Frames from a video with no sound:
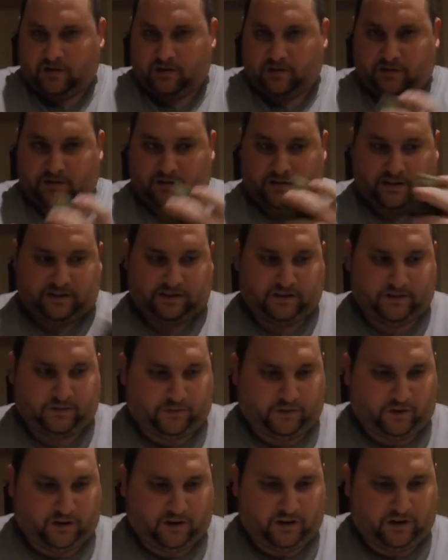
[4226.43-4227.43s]
so that's the
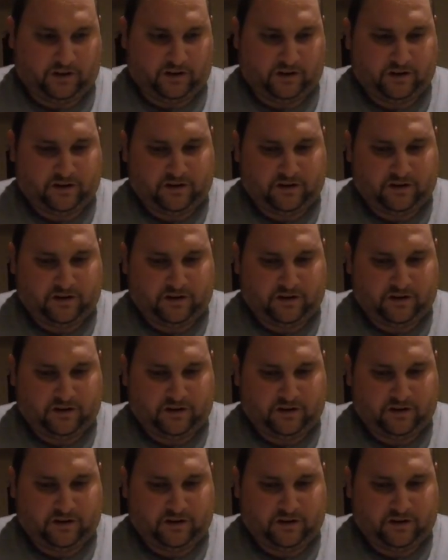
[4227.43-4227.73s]
front.